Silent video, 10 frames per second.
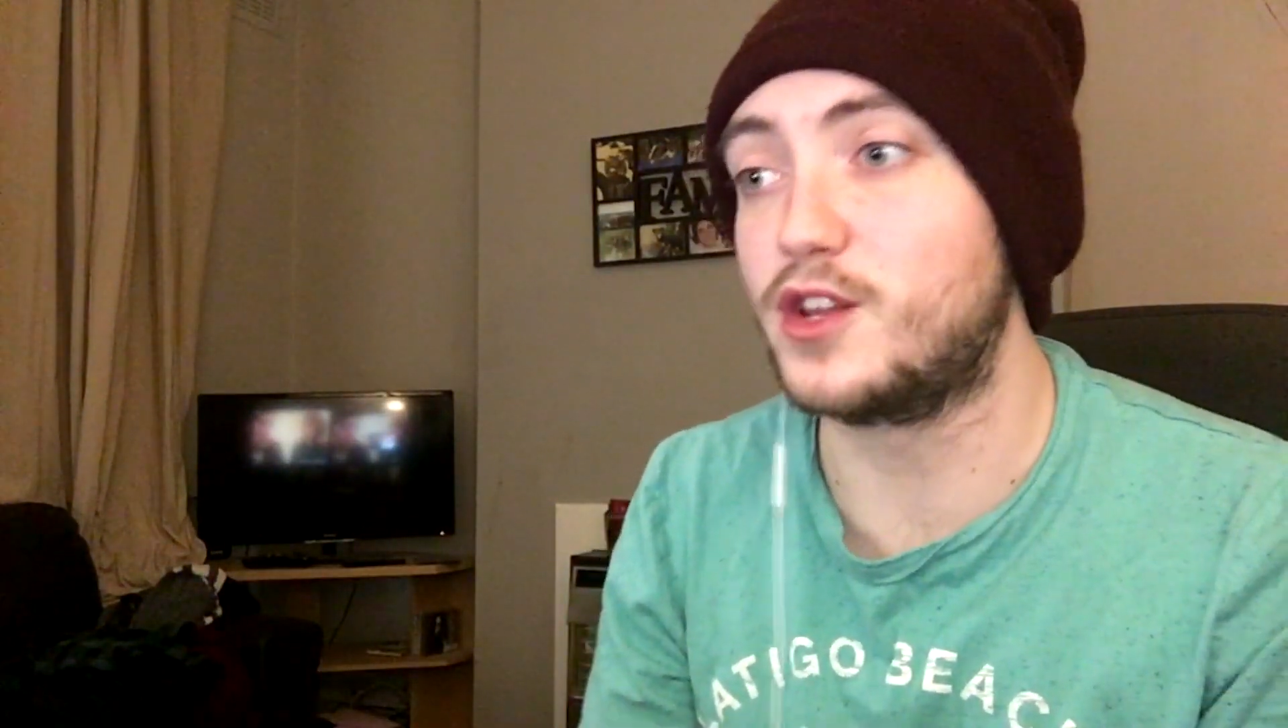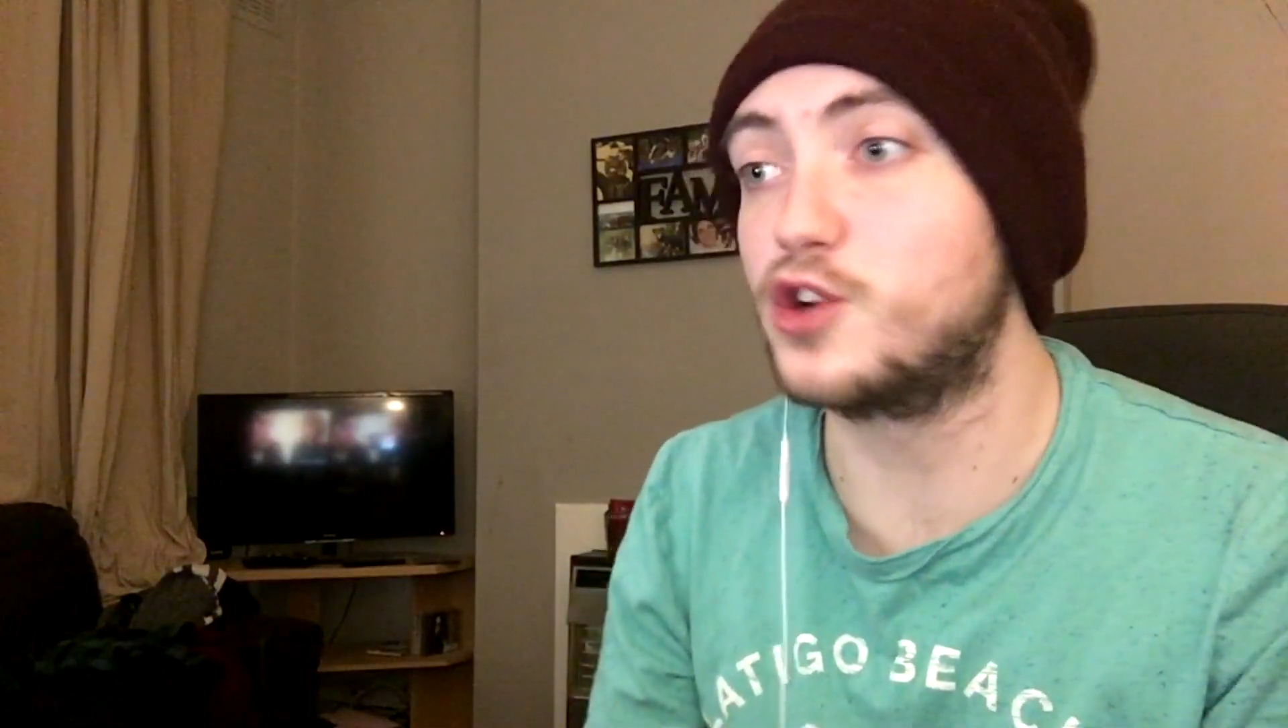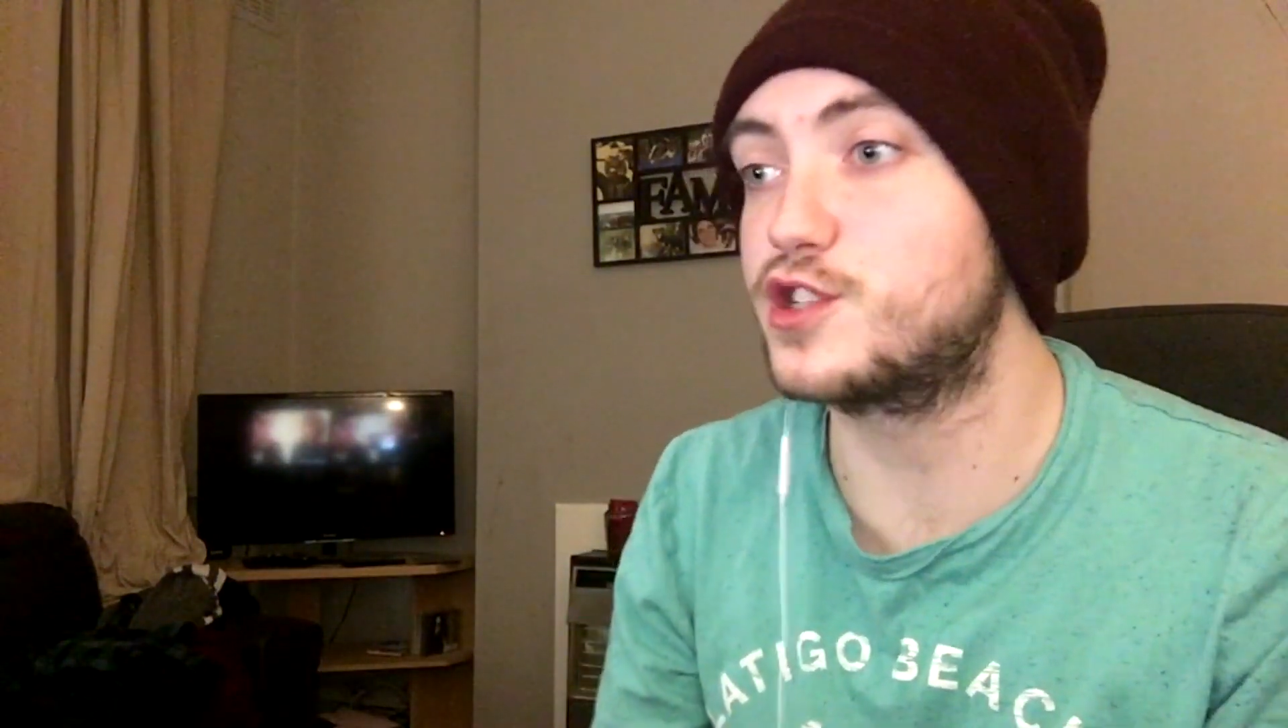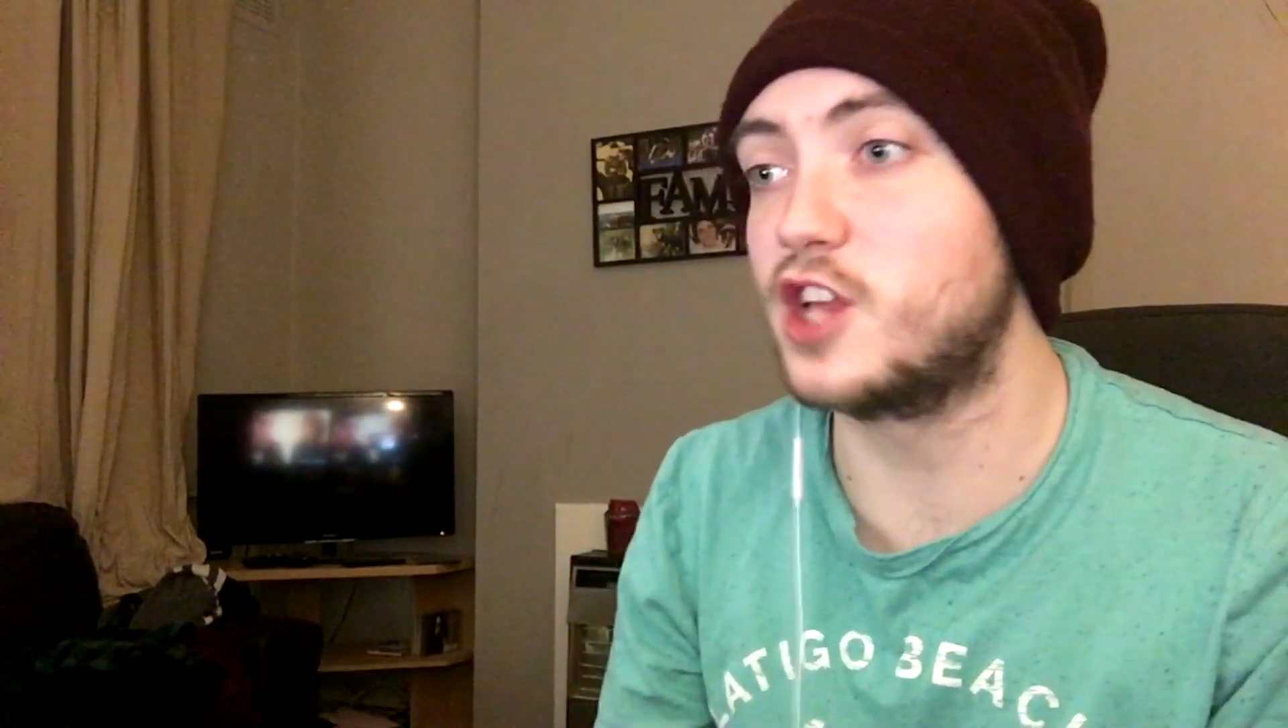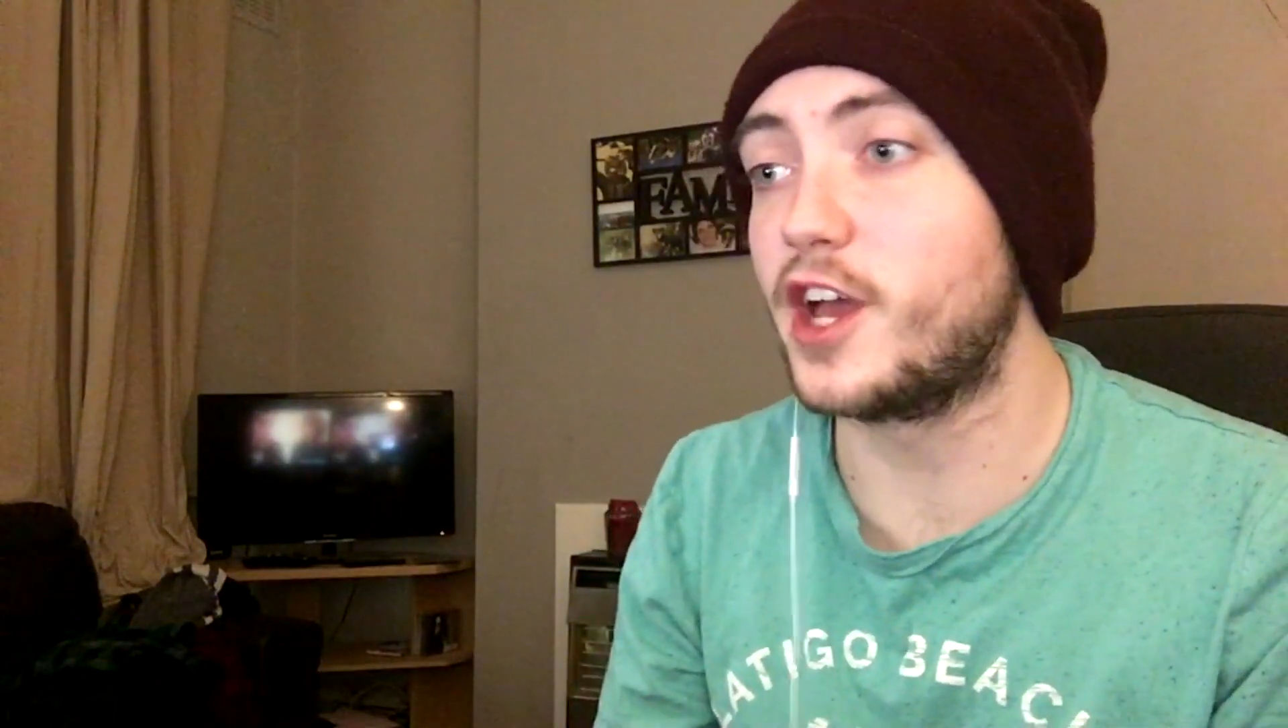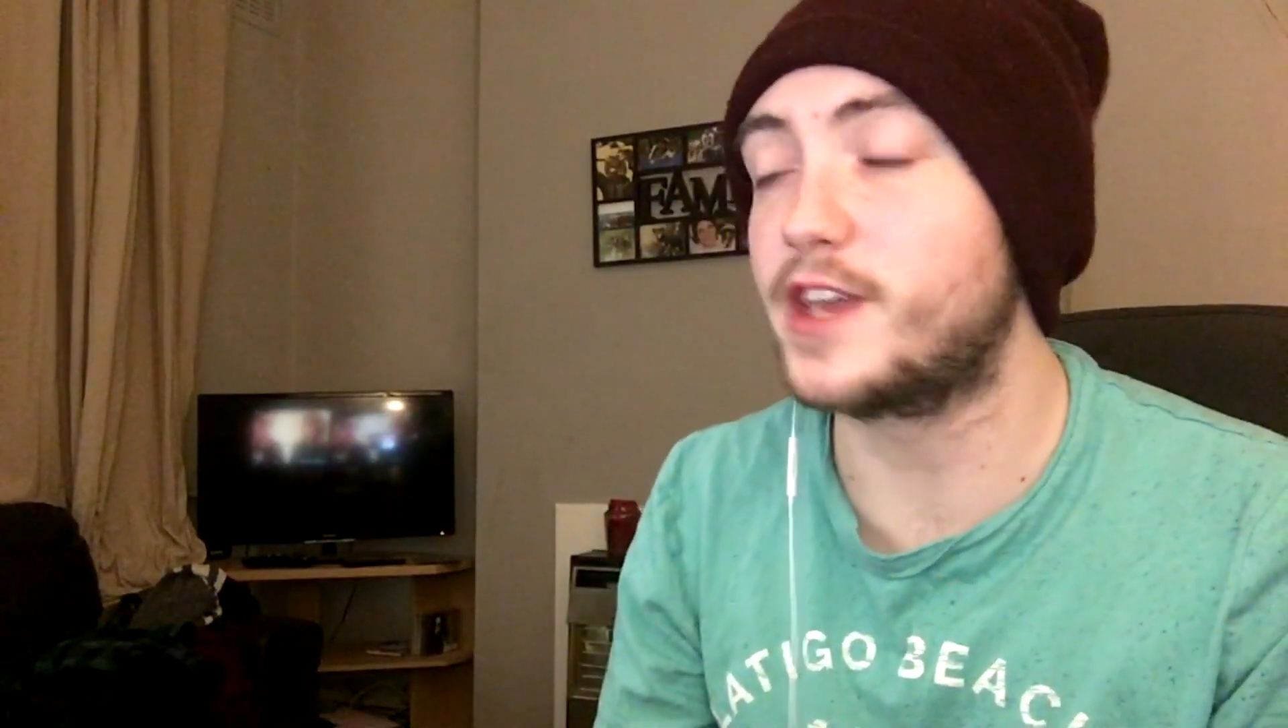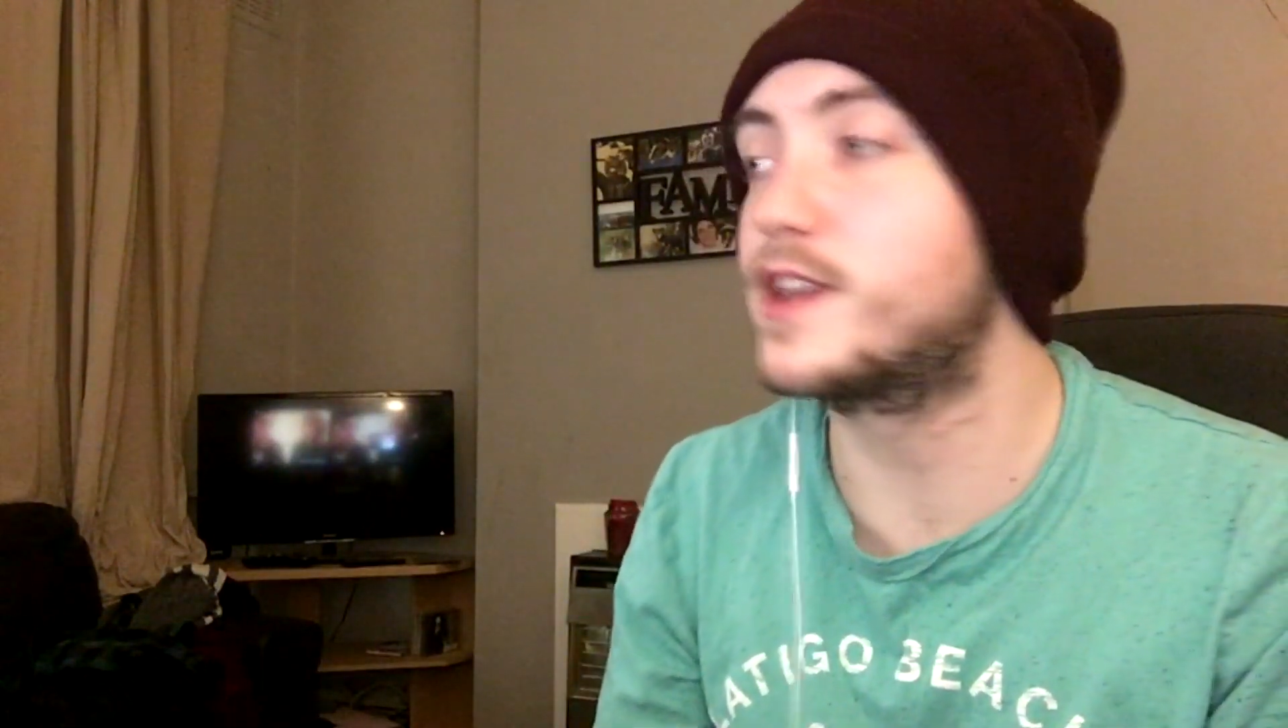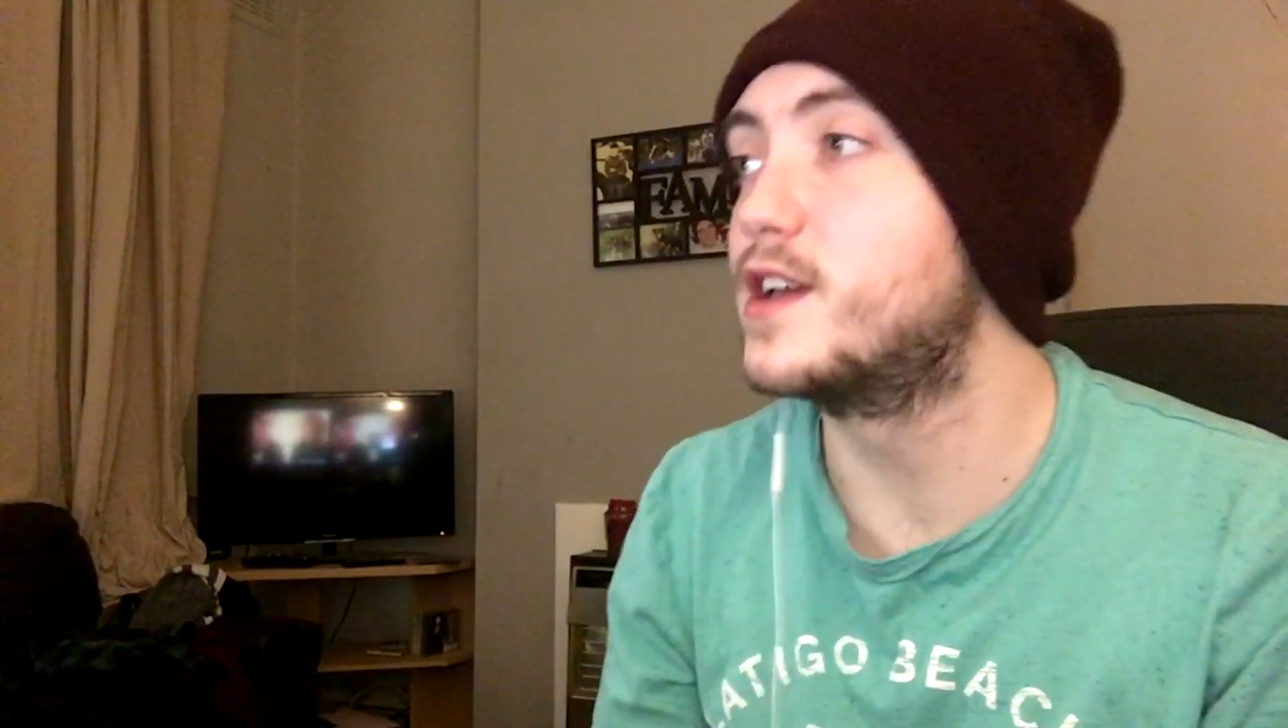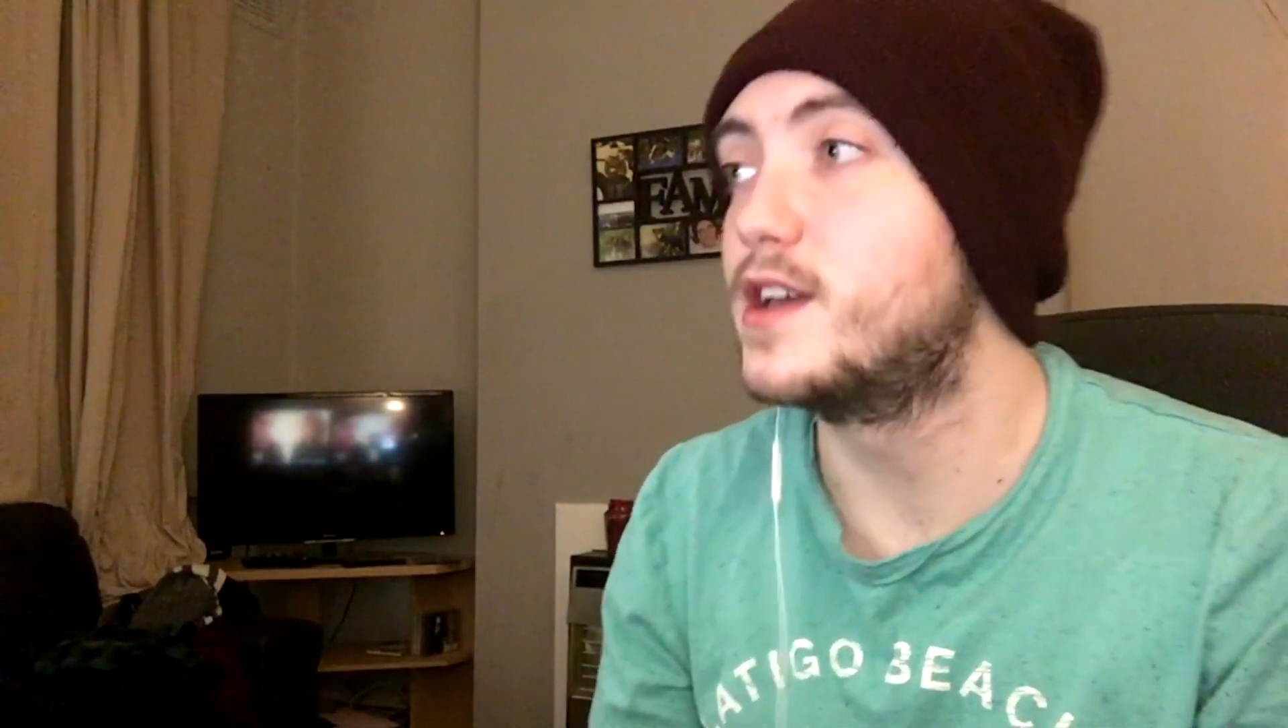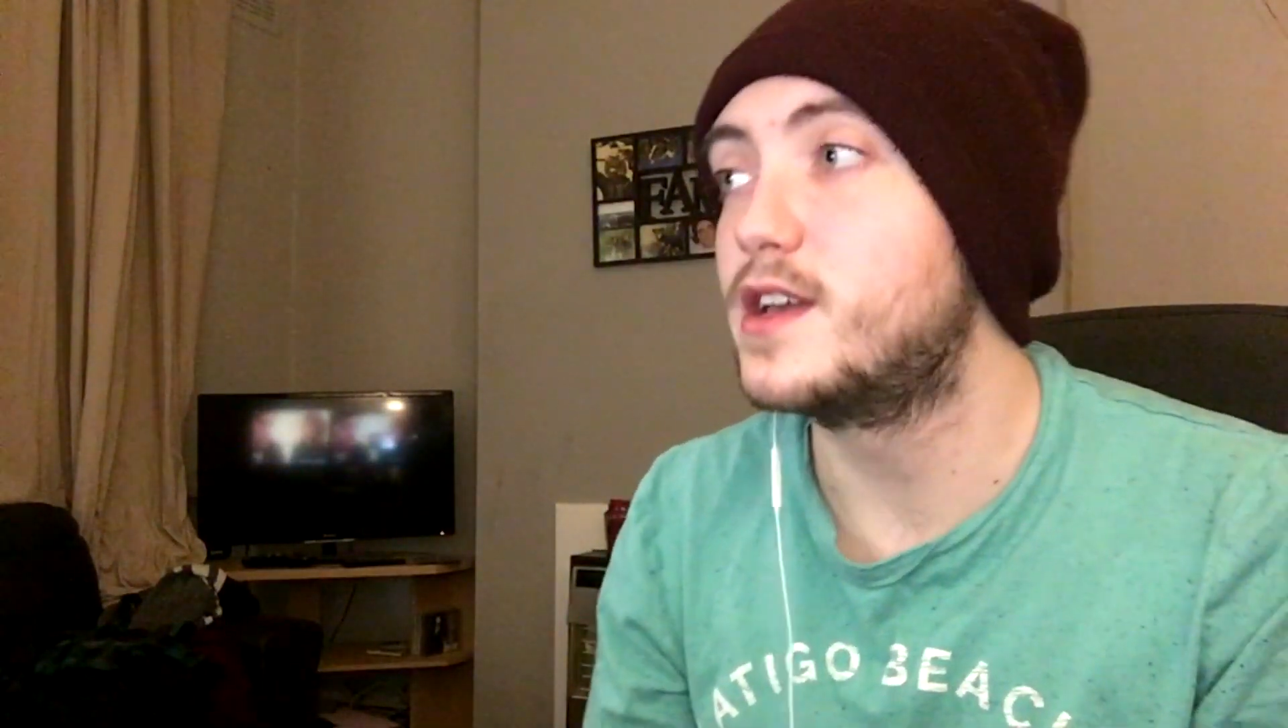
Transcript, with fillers: looks like.